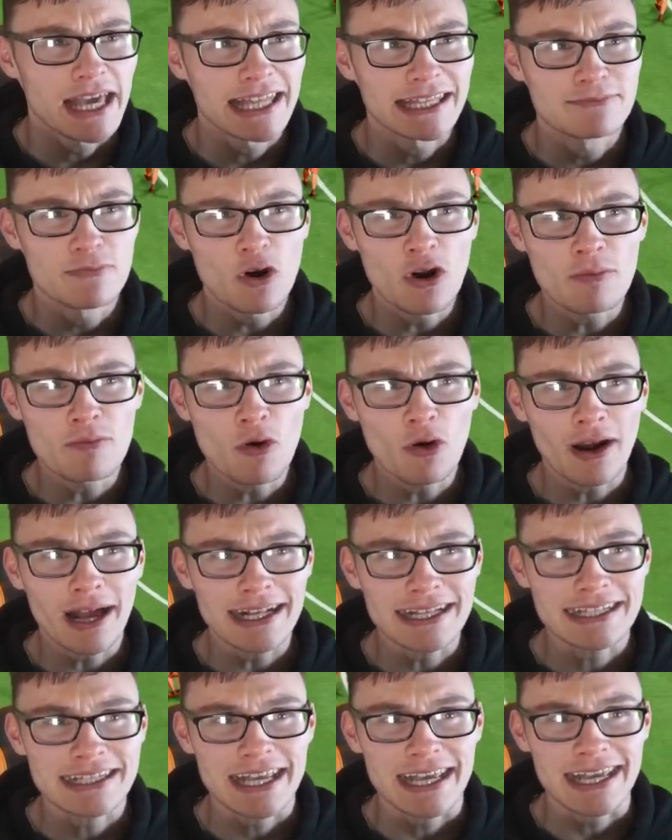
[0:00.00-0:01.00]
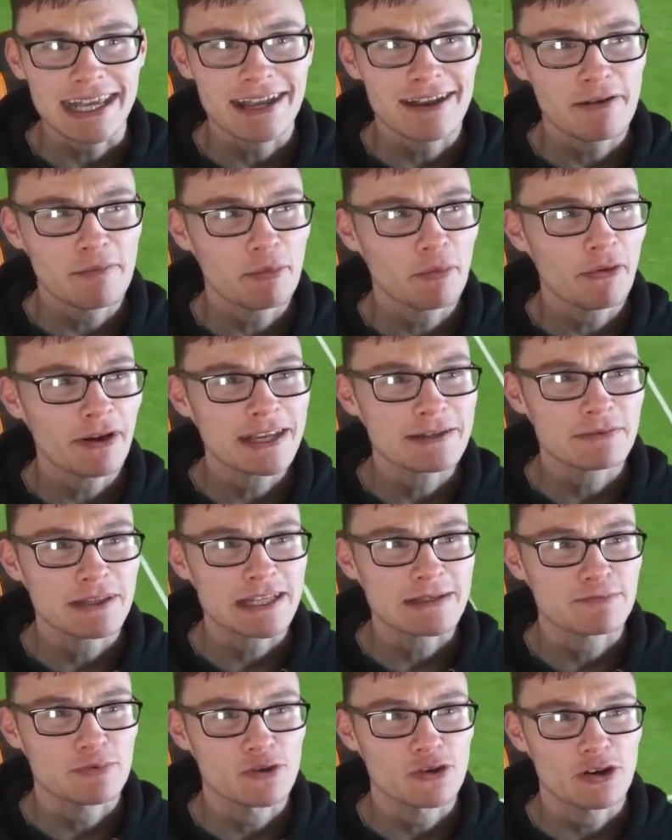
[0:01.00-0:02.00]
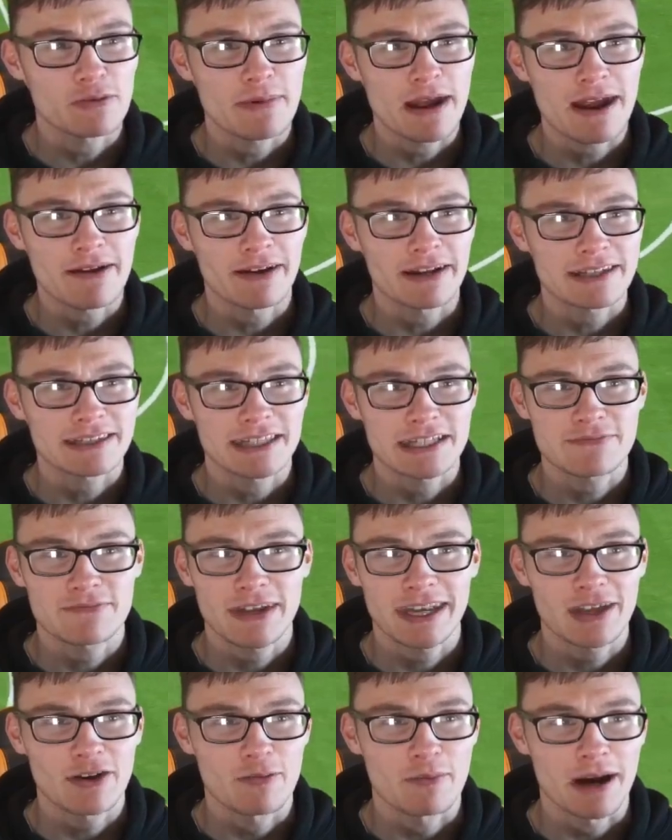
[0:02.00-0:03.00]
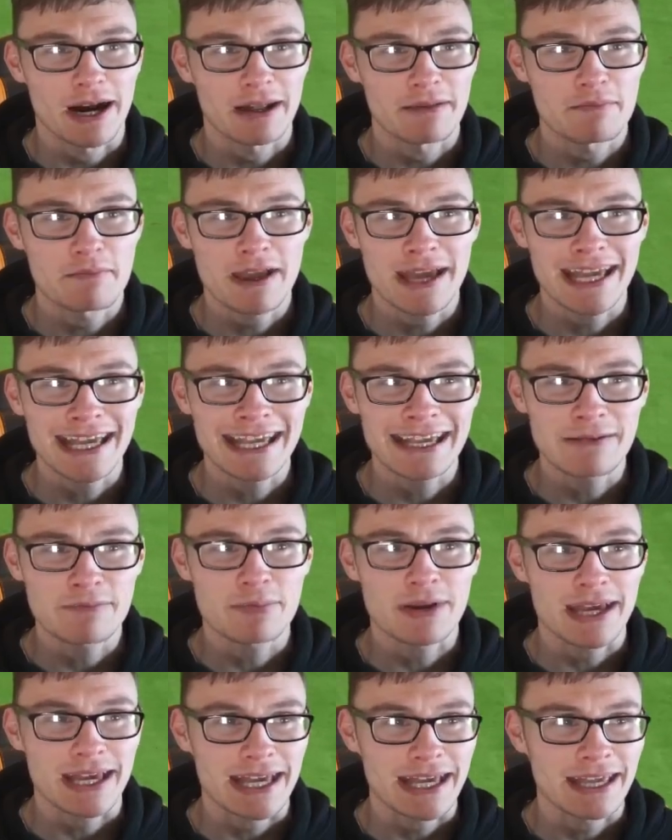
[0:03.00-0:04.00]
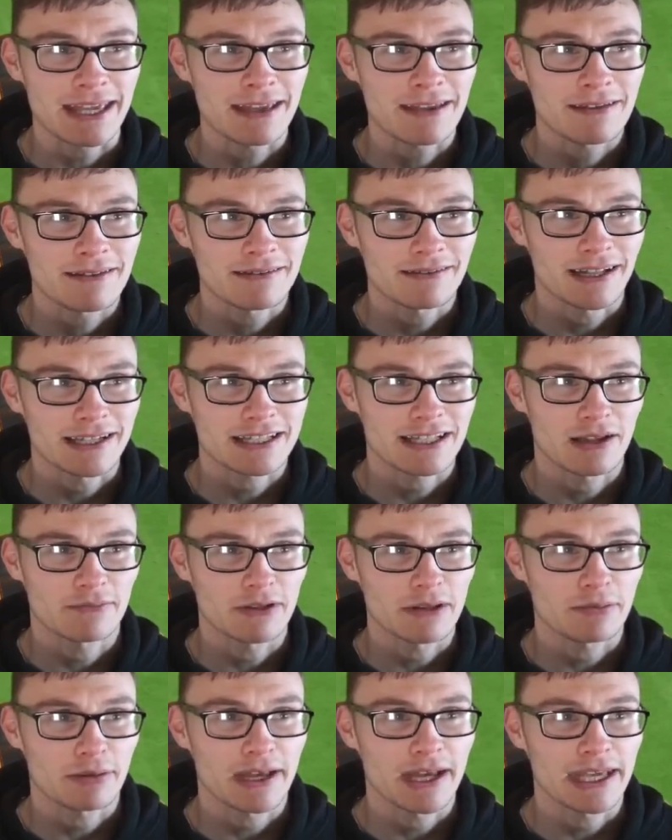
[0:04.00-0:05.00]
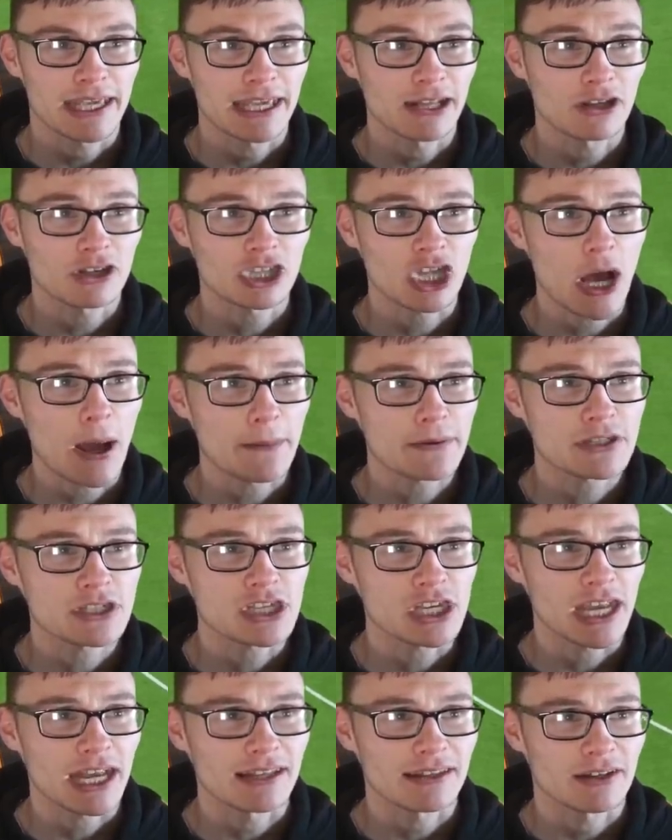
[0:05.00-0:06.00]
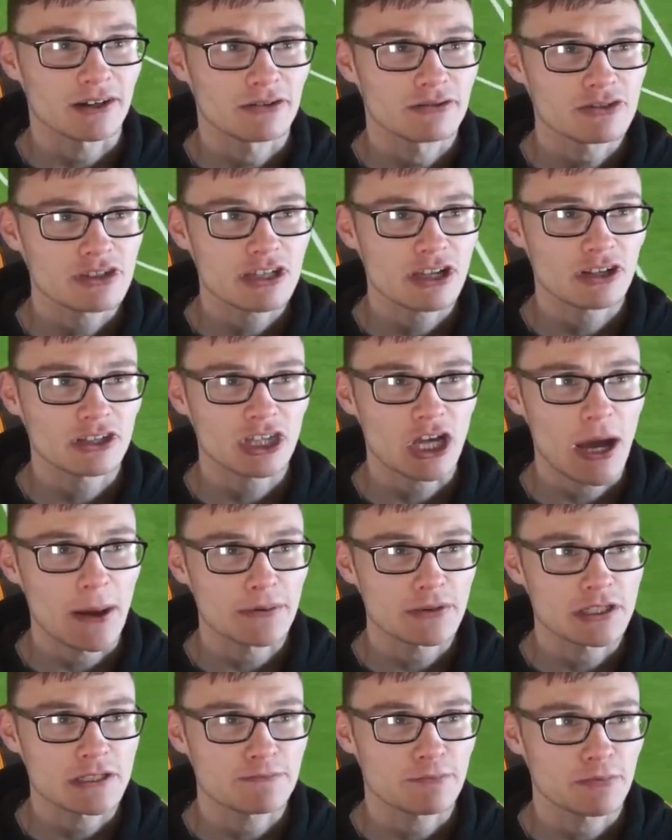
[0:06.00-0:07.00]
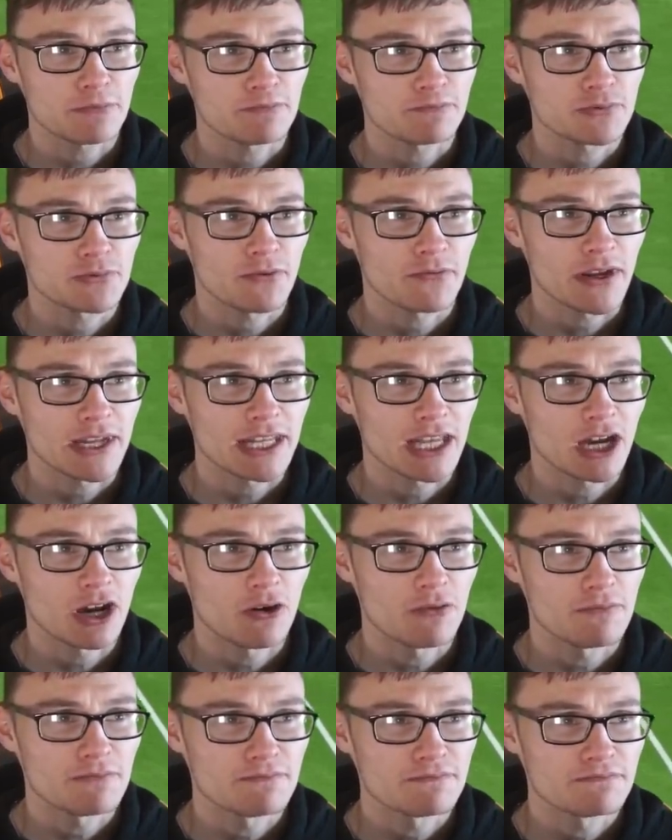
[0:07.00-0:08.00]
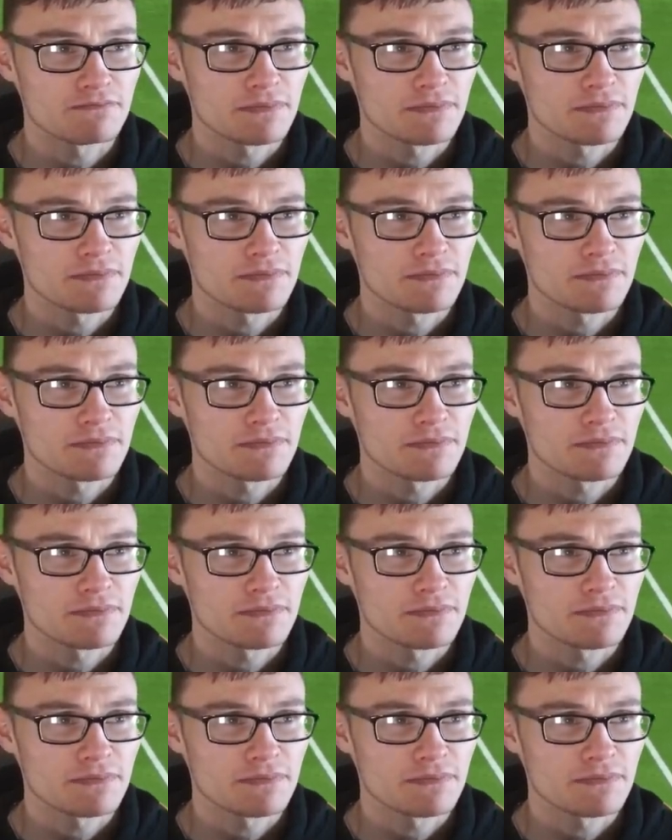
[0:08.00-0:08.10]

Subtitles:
yeah, the more and more I see here, boys, with this Bruno Guimaraes in this video, man, maybe that's a lovely play again. Look at the options you get, though. Just look at the options. Gervinho.